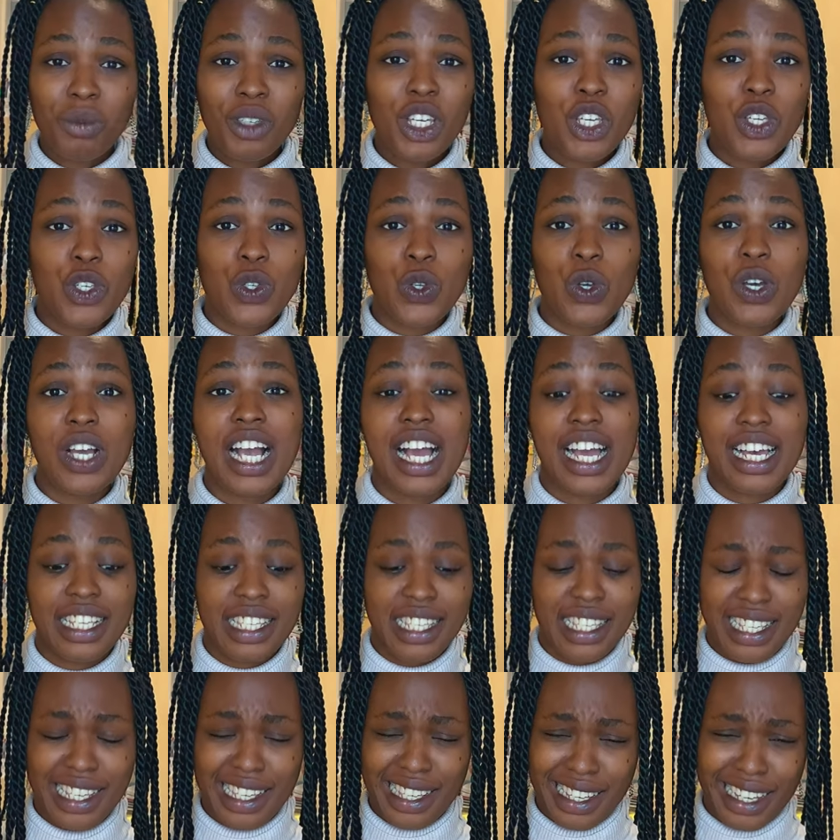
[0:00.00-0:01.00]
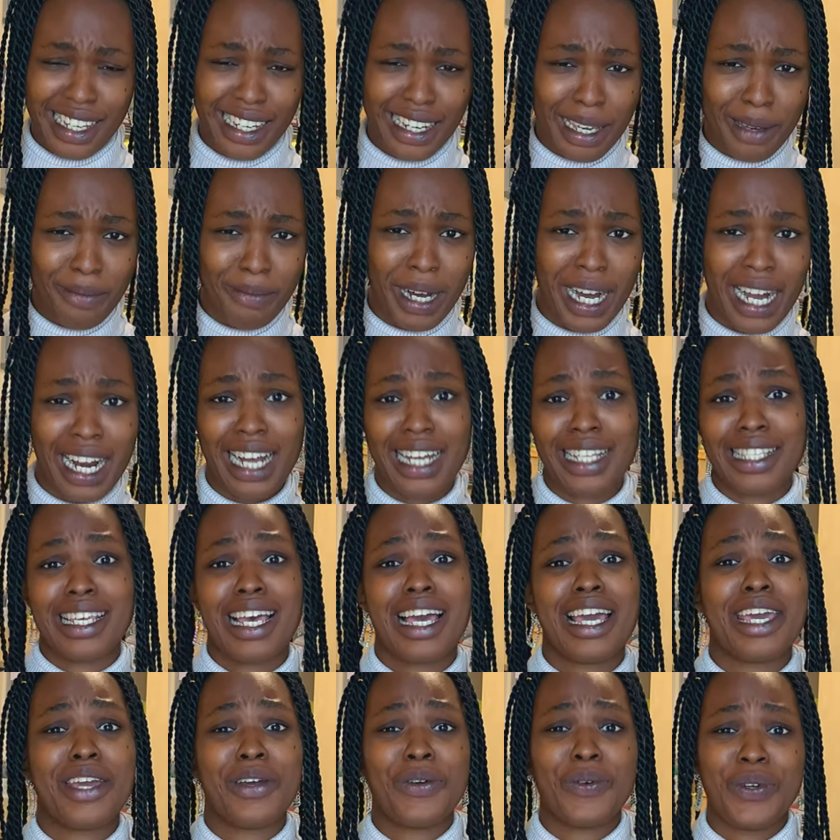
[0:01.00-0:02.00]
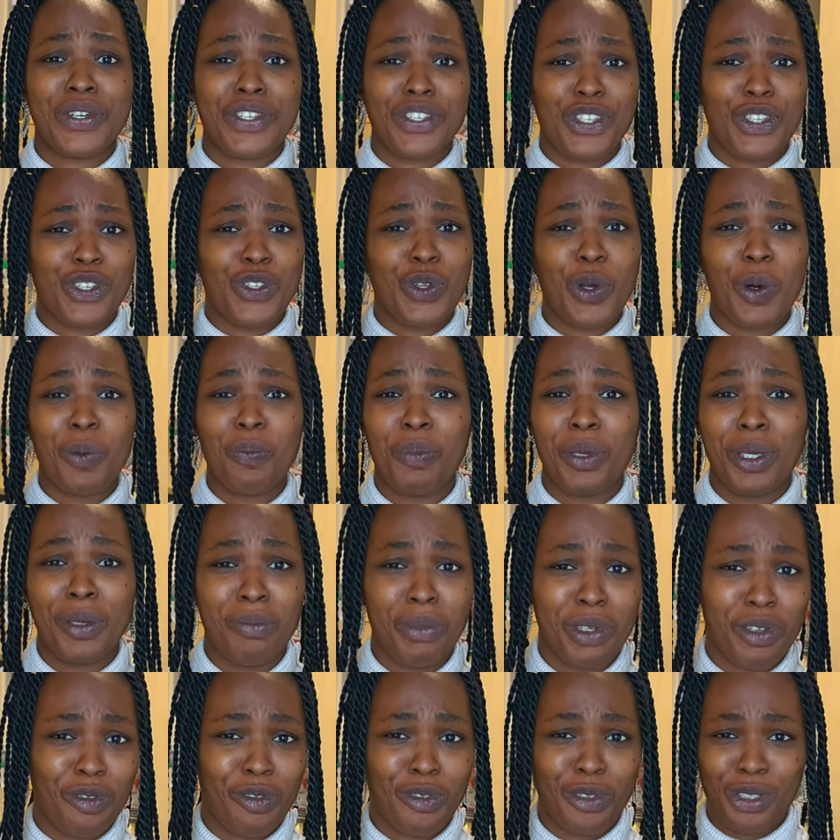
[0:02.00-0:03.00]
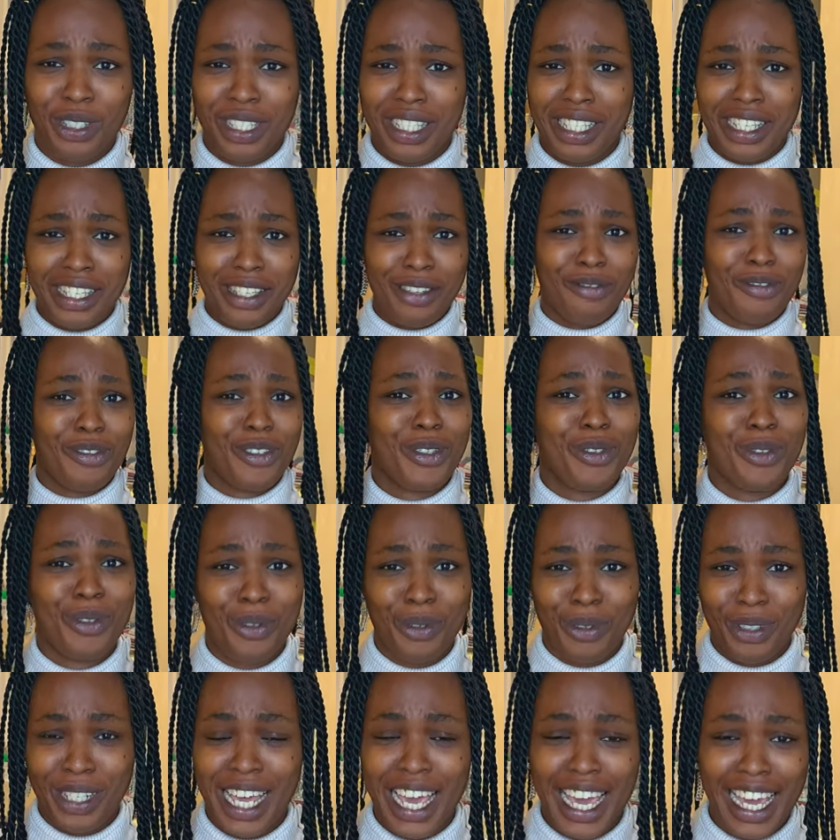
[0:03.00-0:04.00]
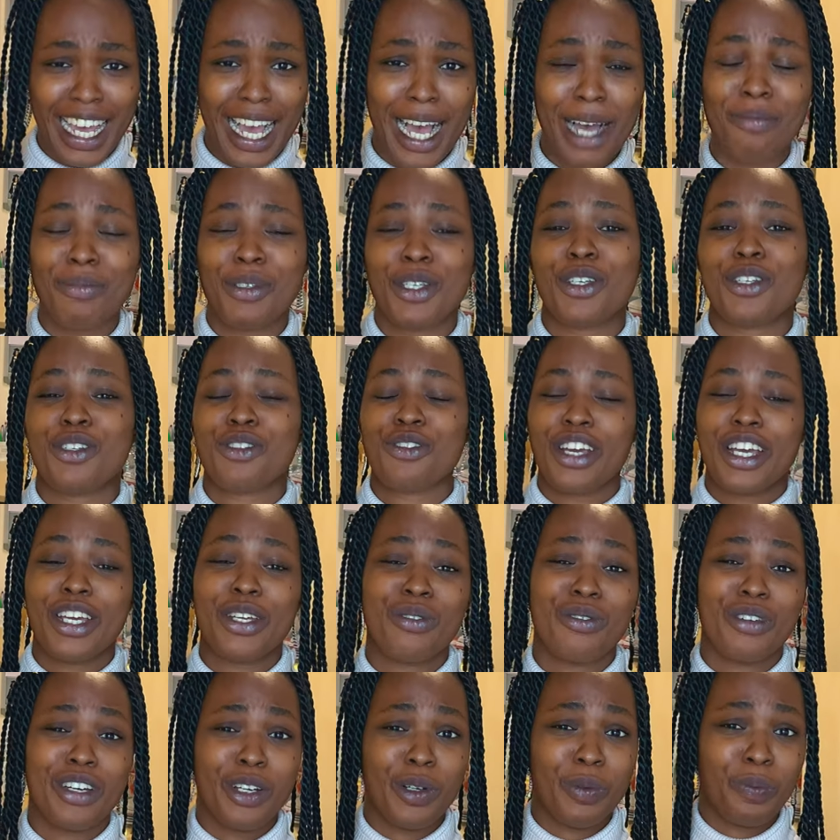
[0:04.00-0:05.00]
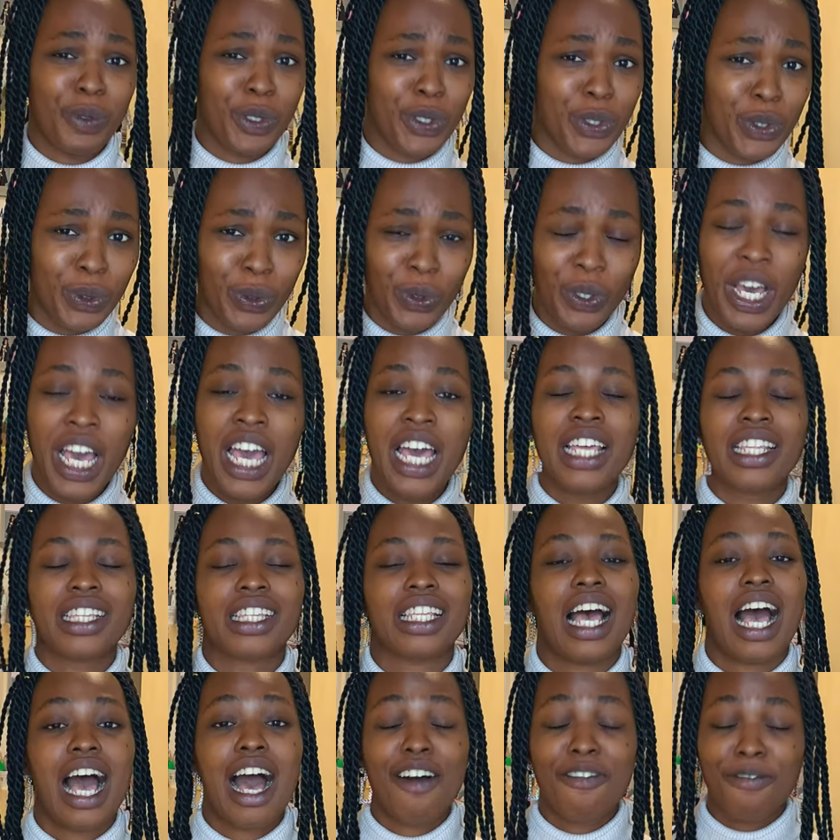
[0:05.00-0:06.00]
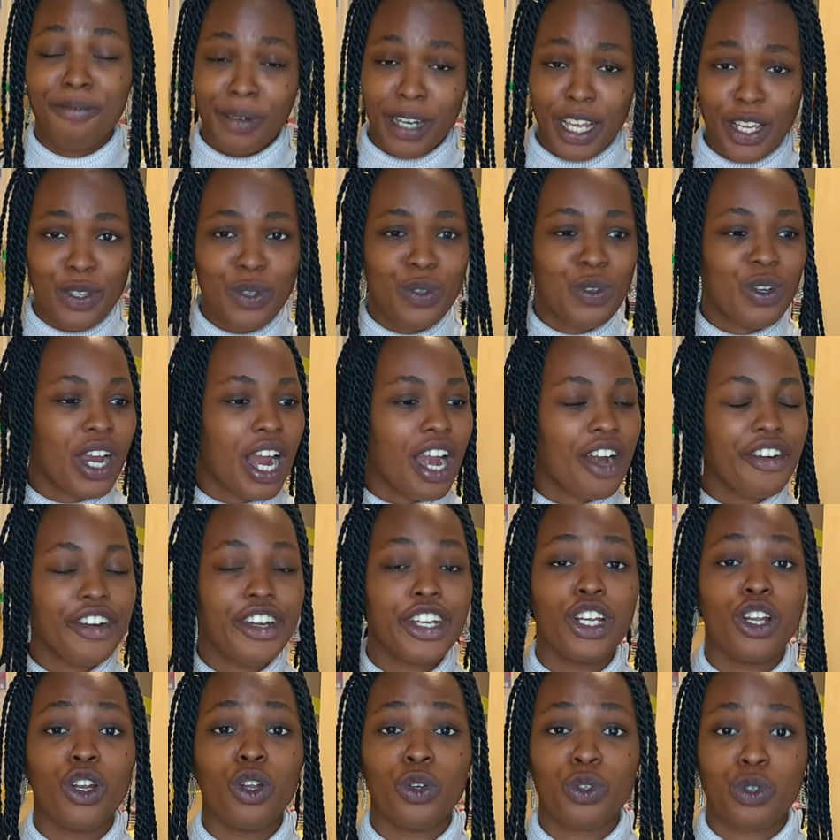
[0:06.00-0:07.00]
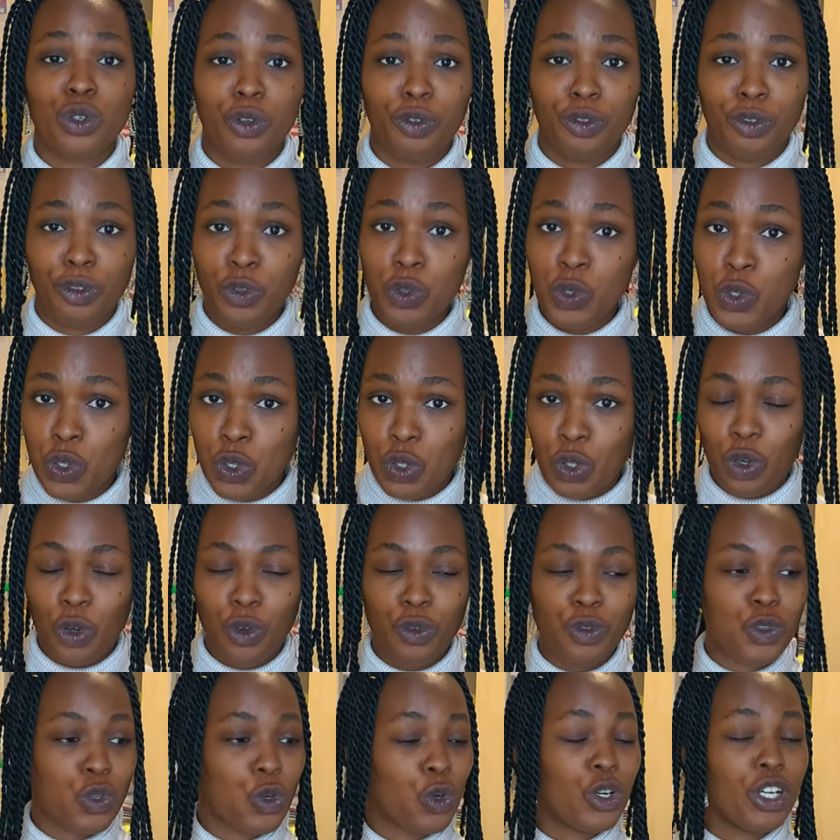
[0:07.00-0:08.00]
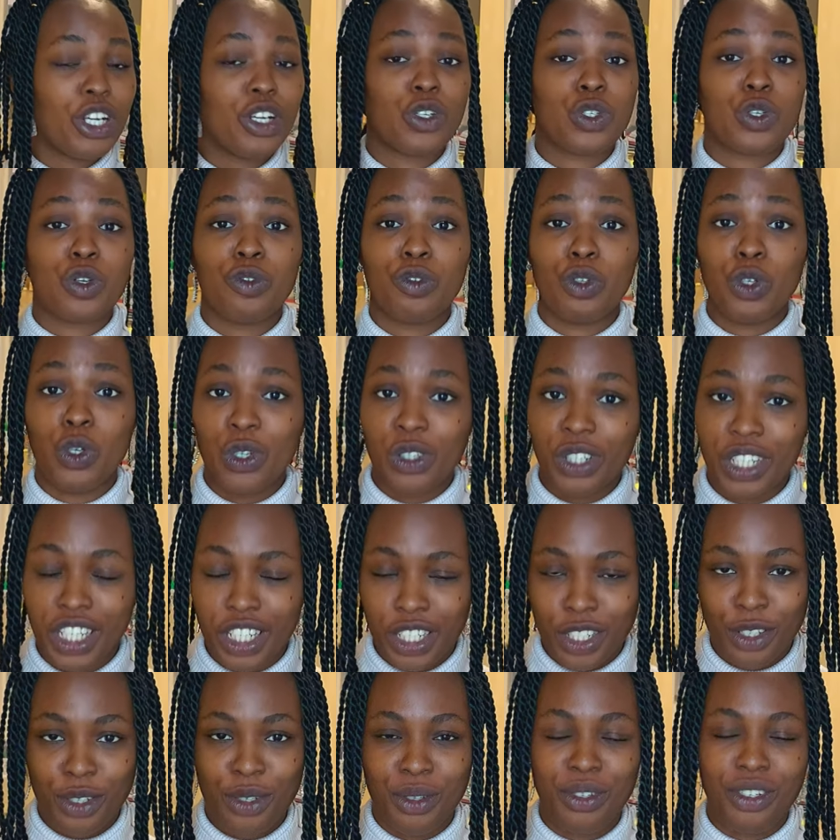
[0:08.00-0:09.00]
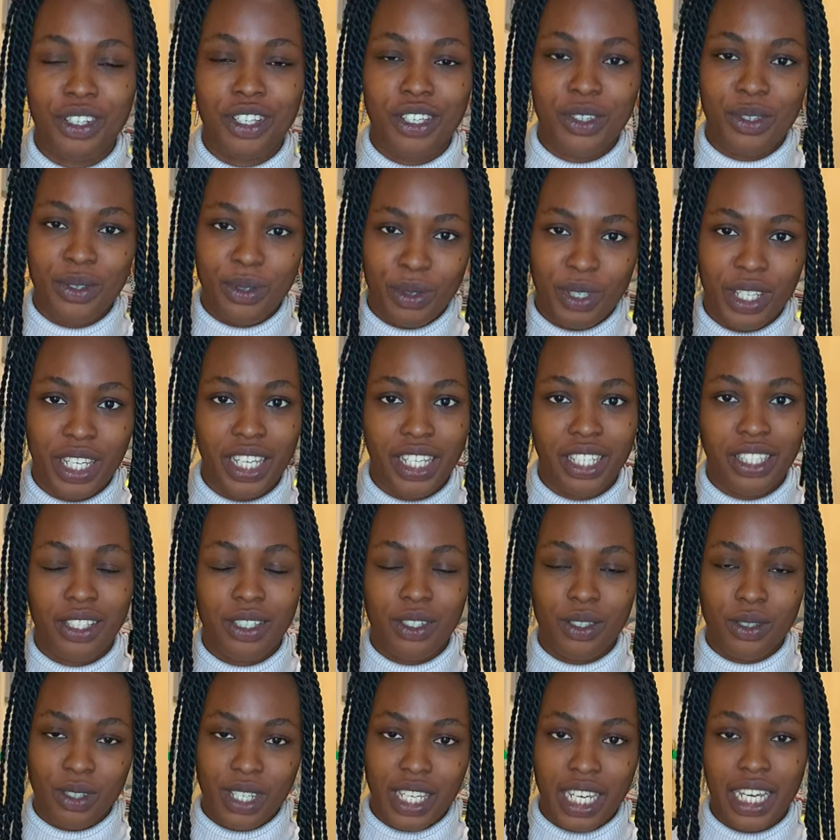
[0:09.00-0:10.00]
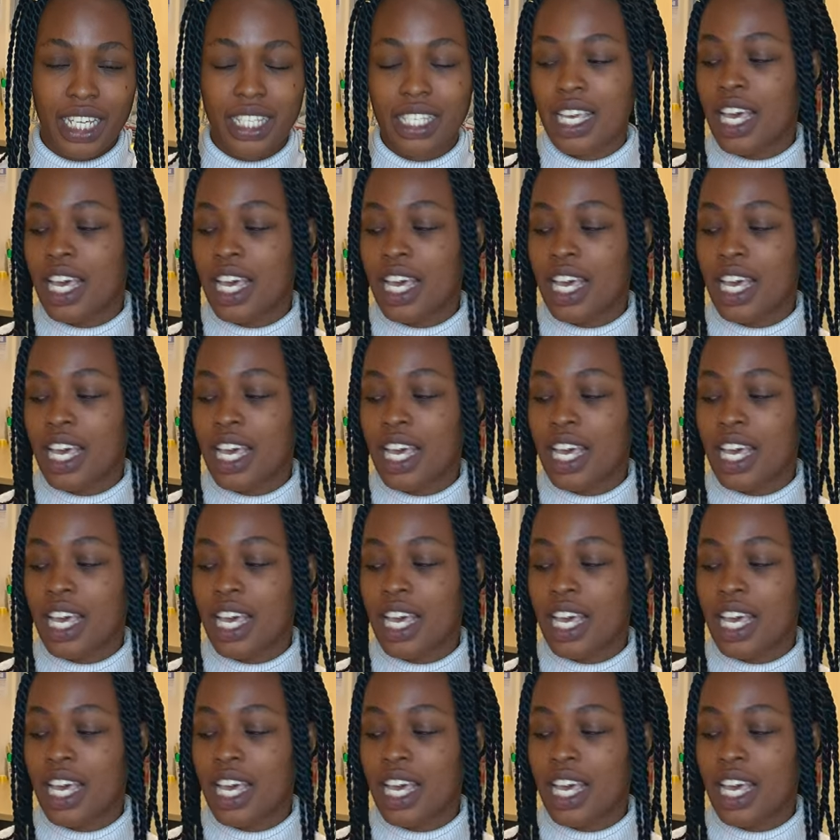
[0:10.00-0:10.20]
So guys, disclaimer, Qatar Airways did not pay me for this video. Like, I'm just trying to help you that have plans to carry a lot of foodstuffs or a lot of luggage to the UK. Do you get?